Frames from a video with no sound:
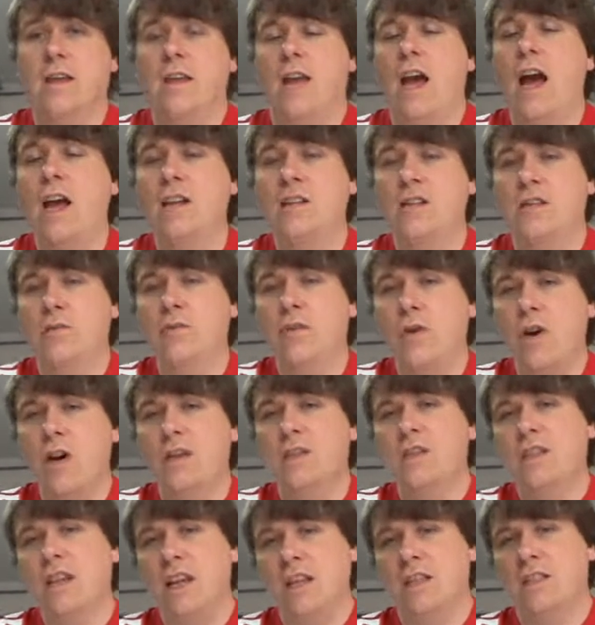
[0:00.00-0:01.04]
as the
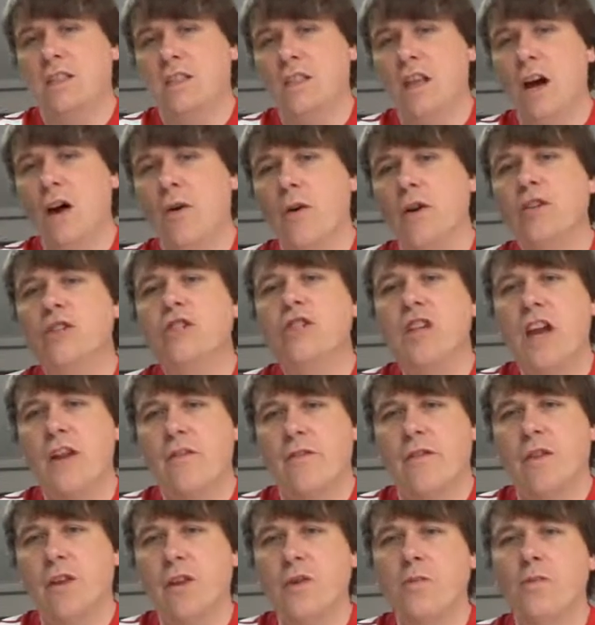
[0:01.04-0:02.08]
price gets lower,
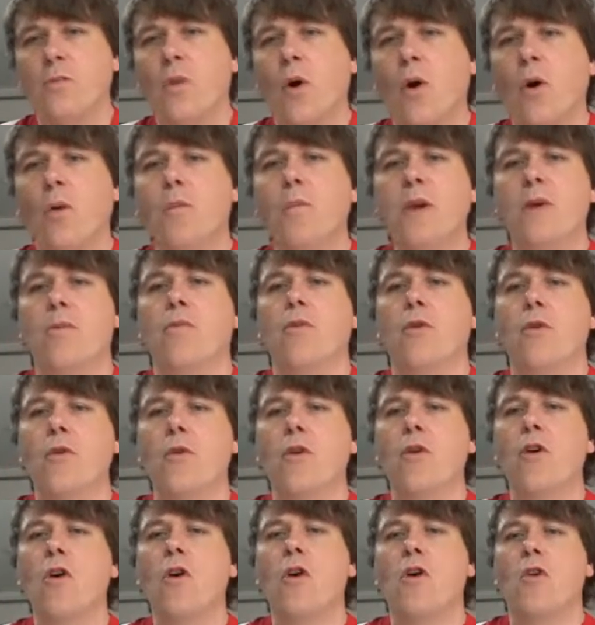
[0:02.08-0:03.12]
generally more
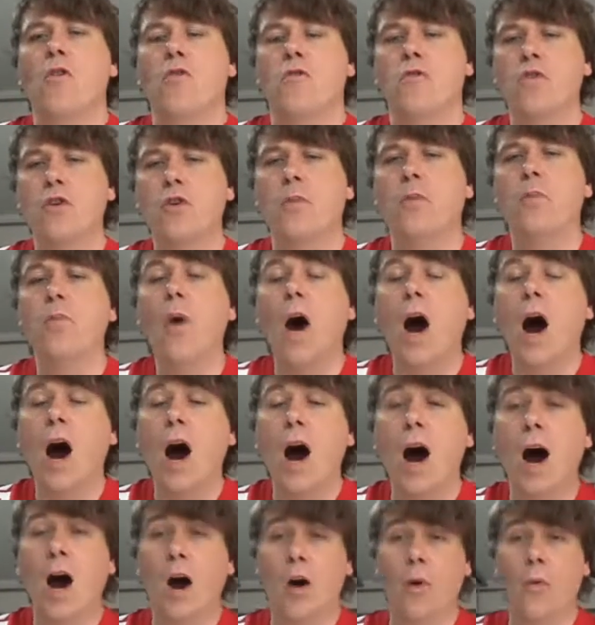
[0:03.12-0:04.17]
people
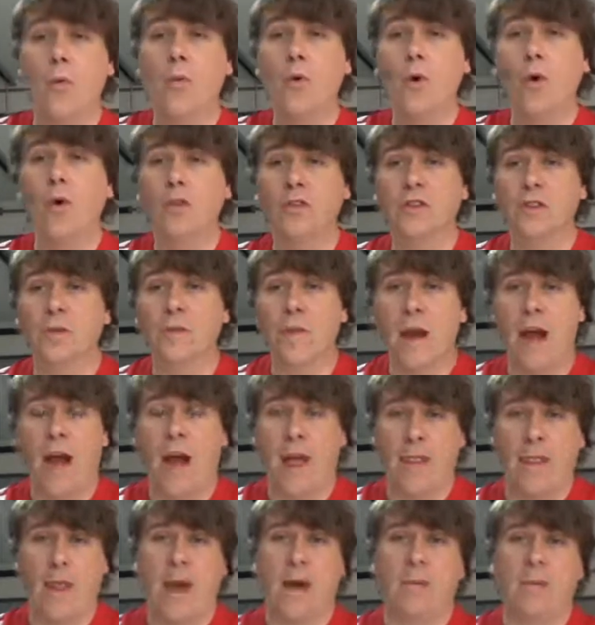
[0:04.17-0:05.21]
uh, will
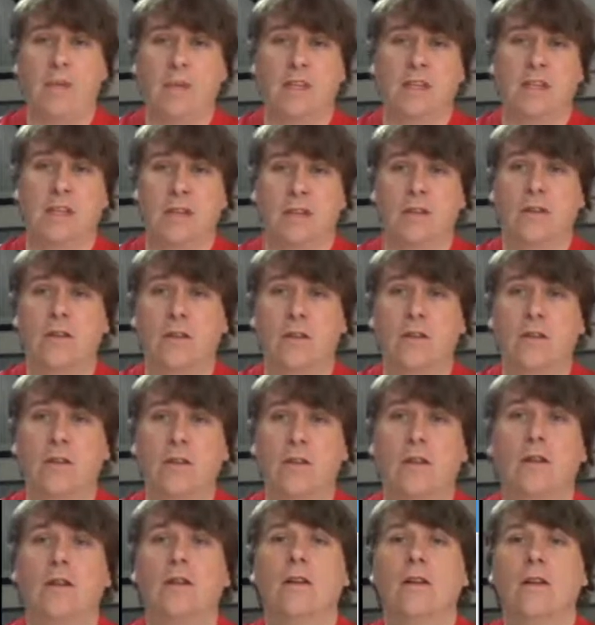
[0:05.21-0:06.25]
demand that particular good.
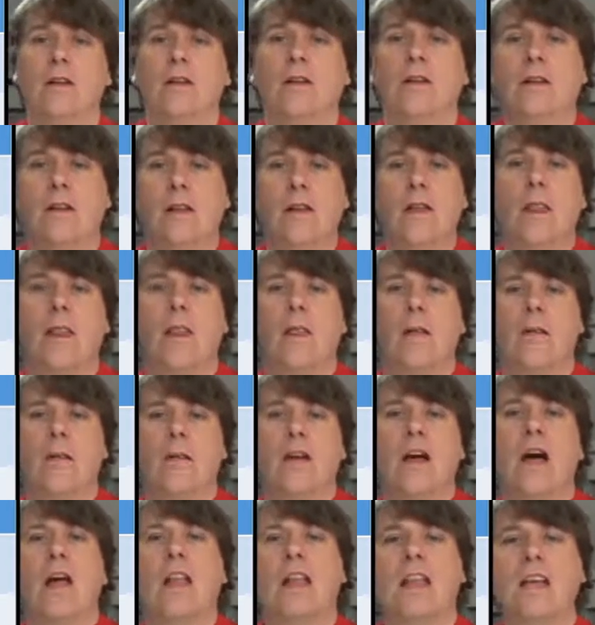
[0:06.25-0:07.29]

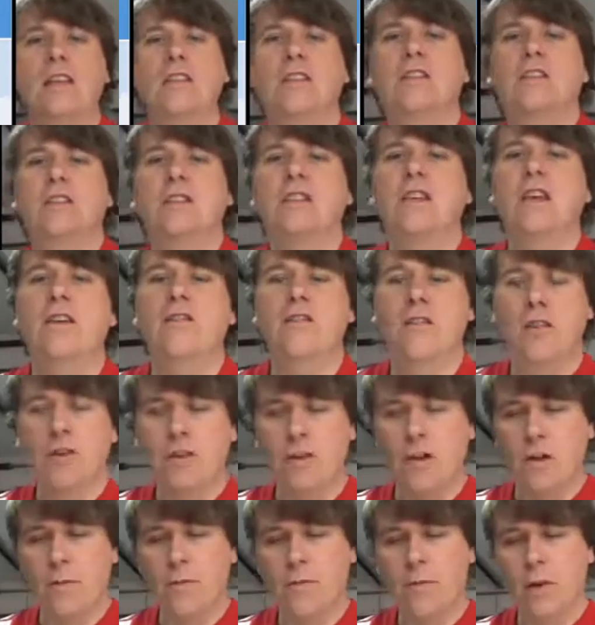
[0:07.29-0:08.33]
Unless it's a Giffen
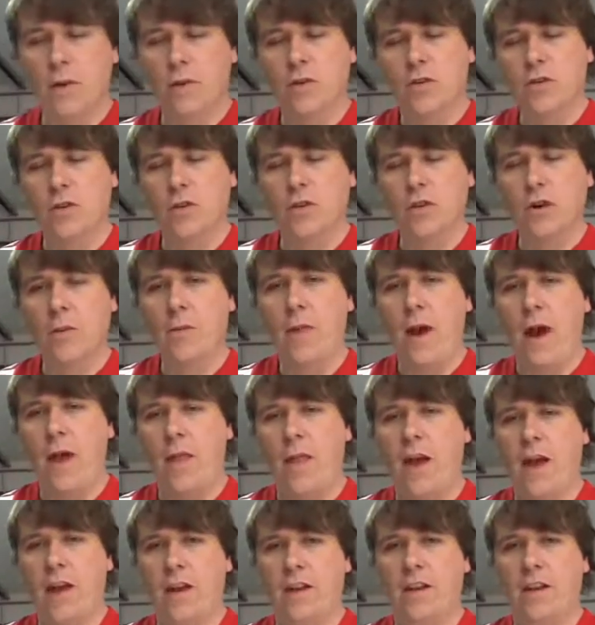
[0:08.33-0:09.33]
good, but we'll talk about that